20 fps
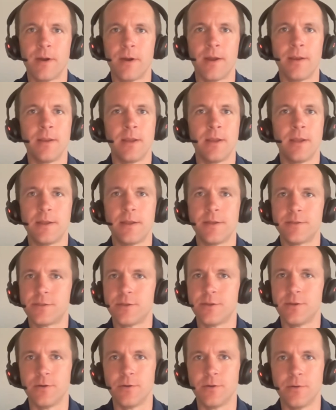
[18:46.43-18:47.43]
I needed
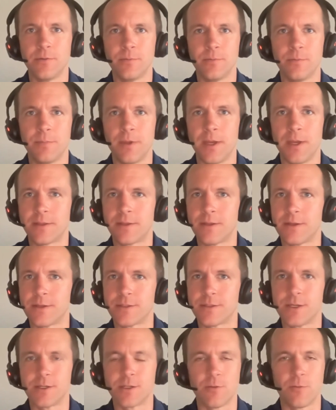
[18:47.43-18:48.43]
to make the
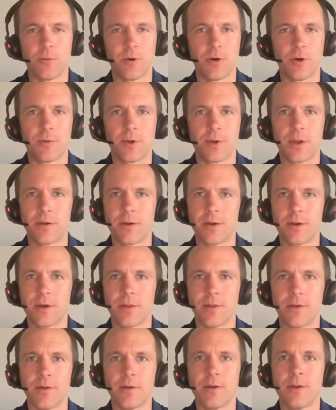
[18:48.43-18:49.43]
decision one way or
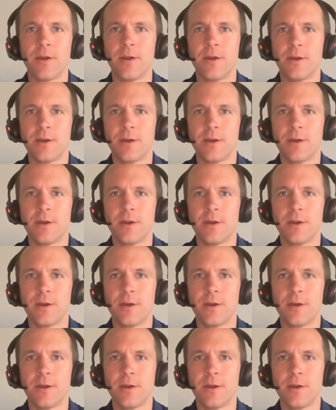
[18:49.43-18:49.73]
another.